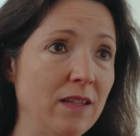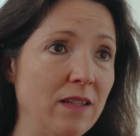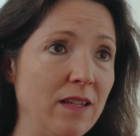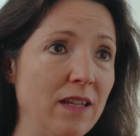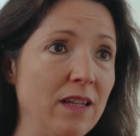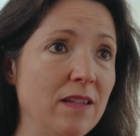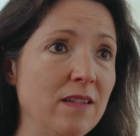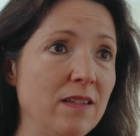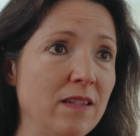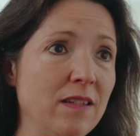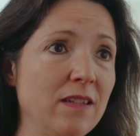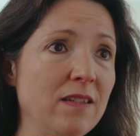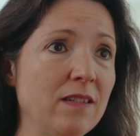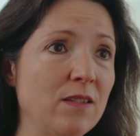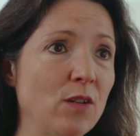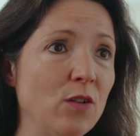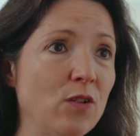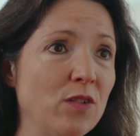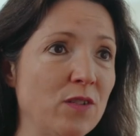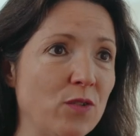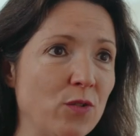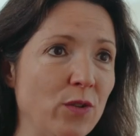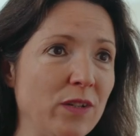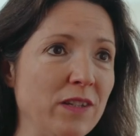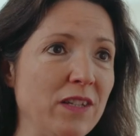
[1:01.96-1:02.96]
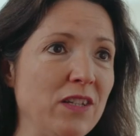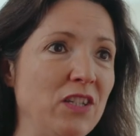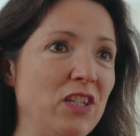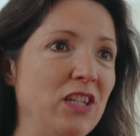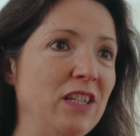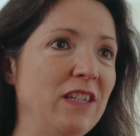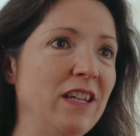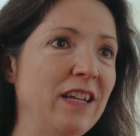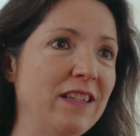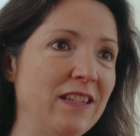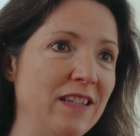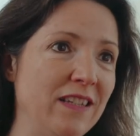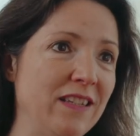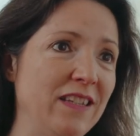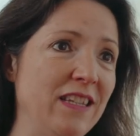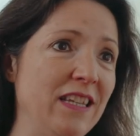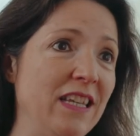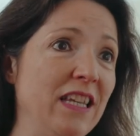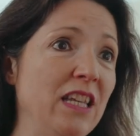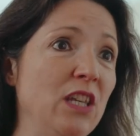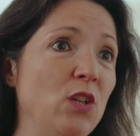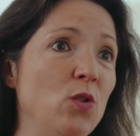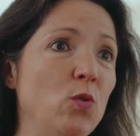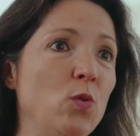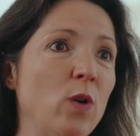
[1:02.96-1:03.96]
It is a strategy that the
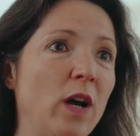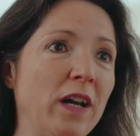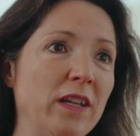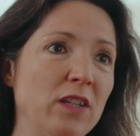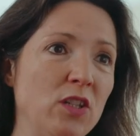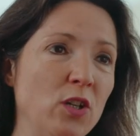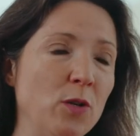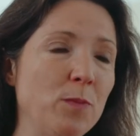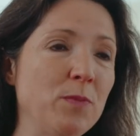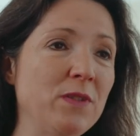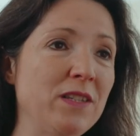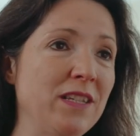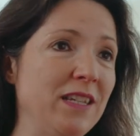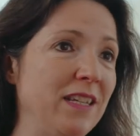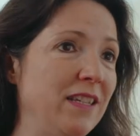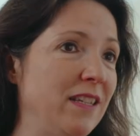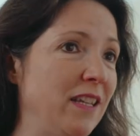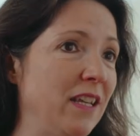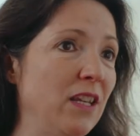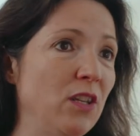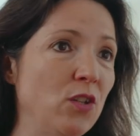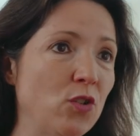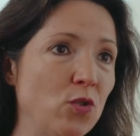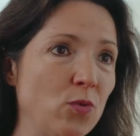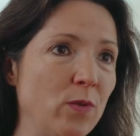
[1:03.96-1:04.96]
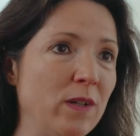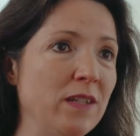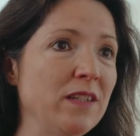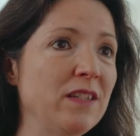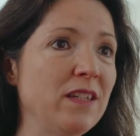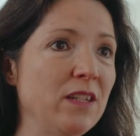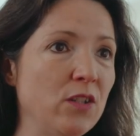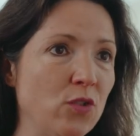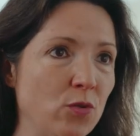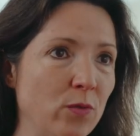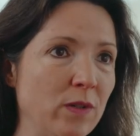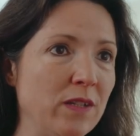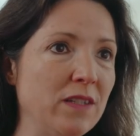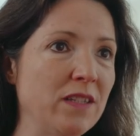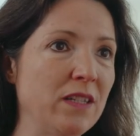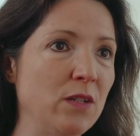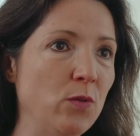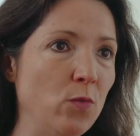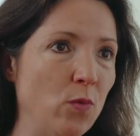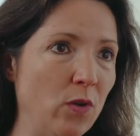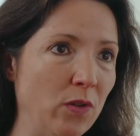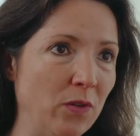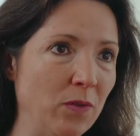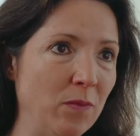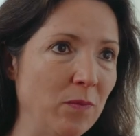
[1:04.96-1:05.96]
E U adopted in twenty
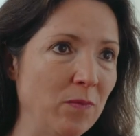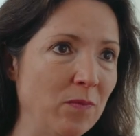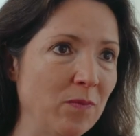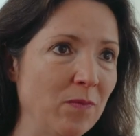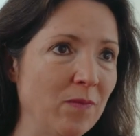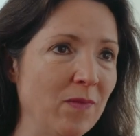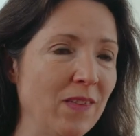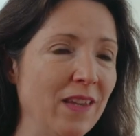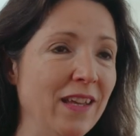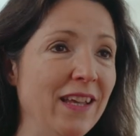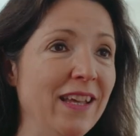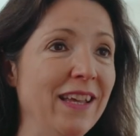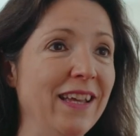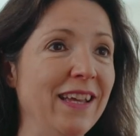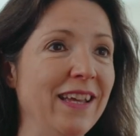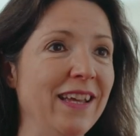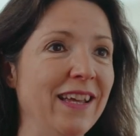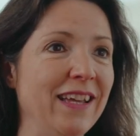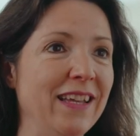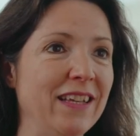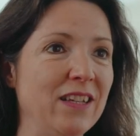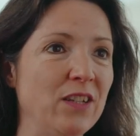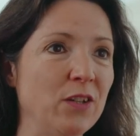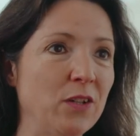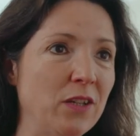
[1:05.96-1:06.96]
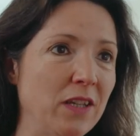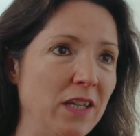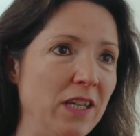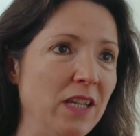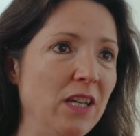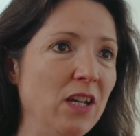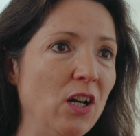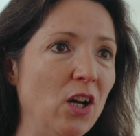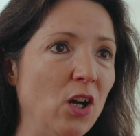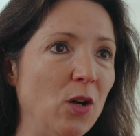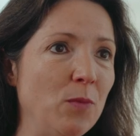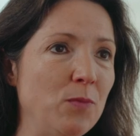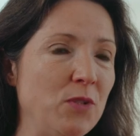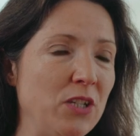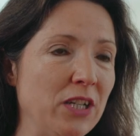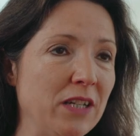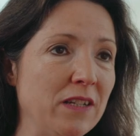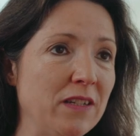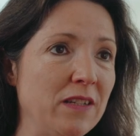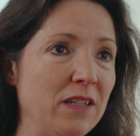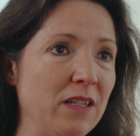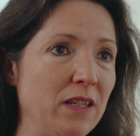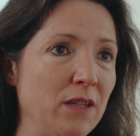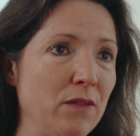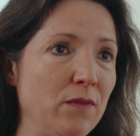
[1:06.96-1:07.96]
twenty-one. The key
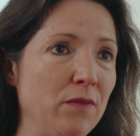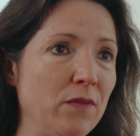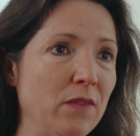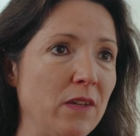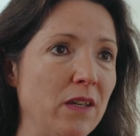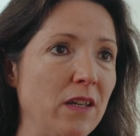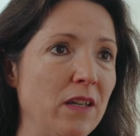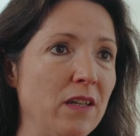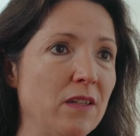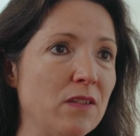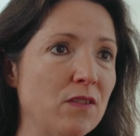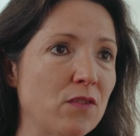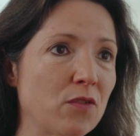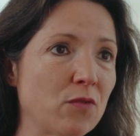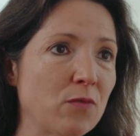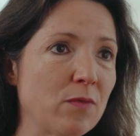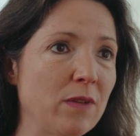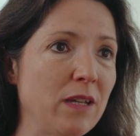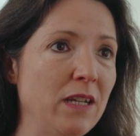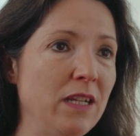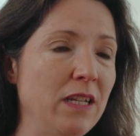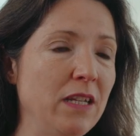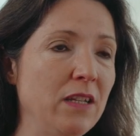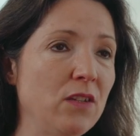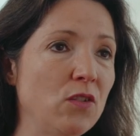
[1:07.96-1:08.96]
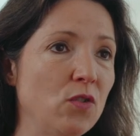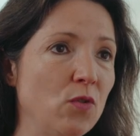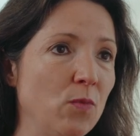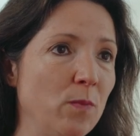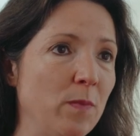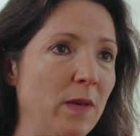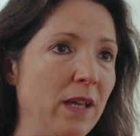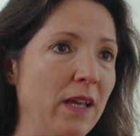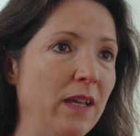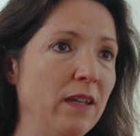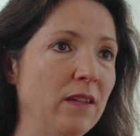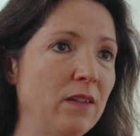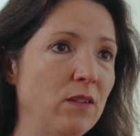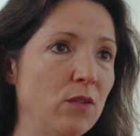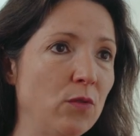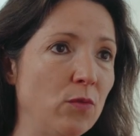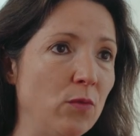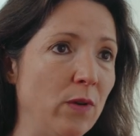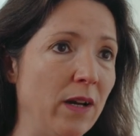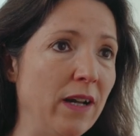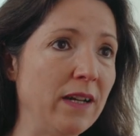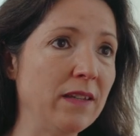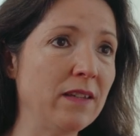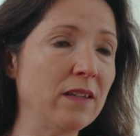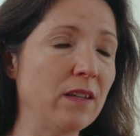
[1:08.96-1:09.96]
objective is really to make the
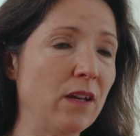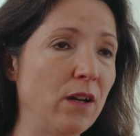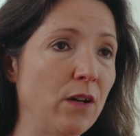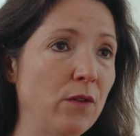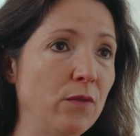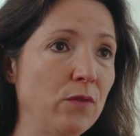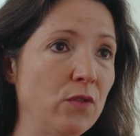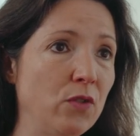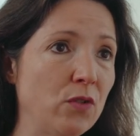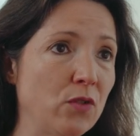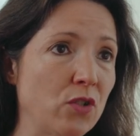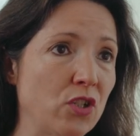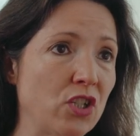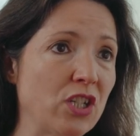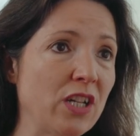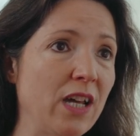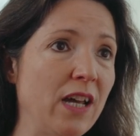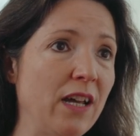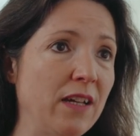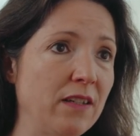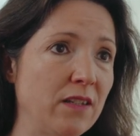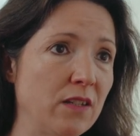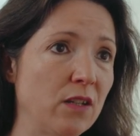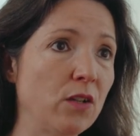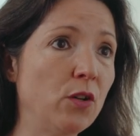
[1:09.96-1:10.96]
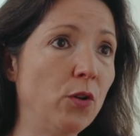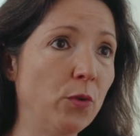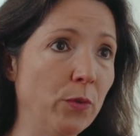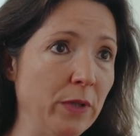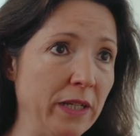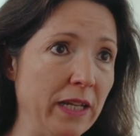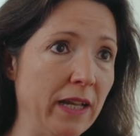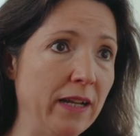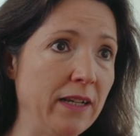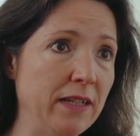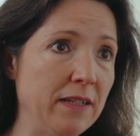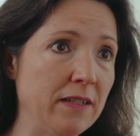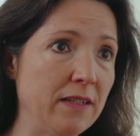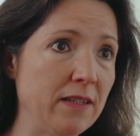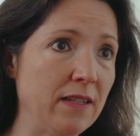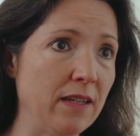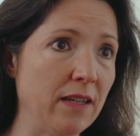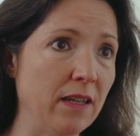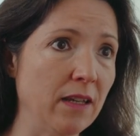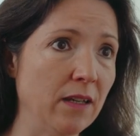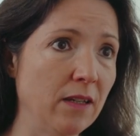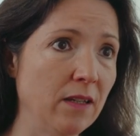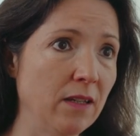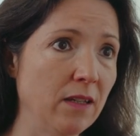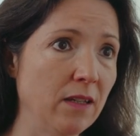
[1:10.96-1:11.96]
right of the child a reality.